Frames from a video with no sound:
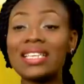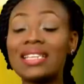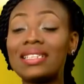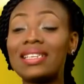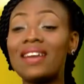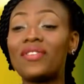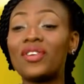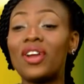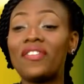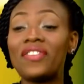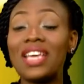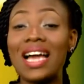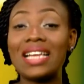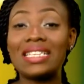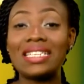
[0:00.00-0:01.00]
the level of
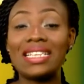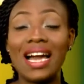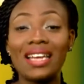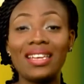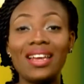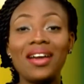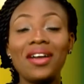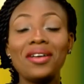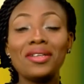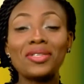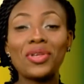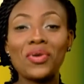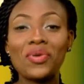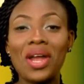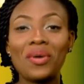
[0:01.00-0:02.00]
yan the yan.
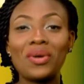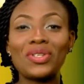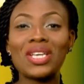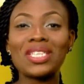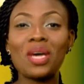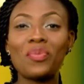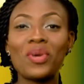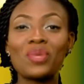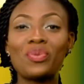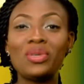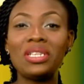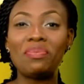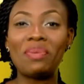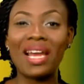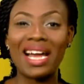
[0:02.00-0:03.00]
So when I go just suppose put
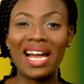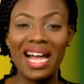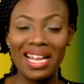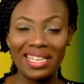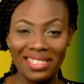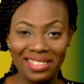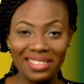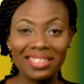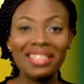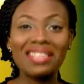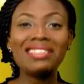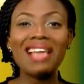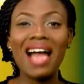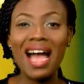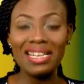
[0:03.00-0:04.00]
the placard,
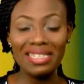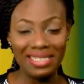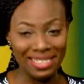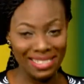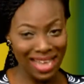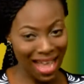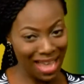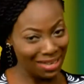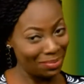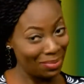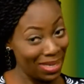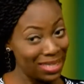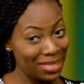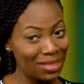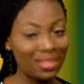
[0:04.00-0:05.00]
yan the yan.
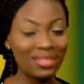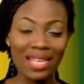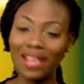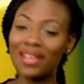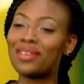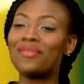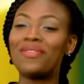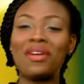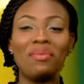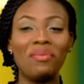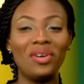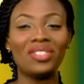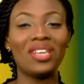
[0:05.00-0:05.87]
Please, thank you very much.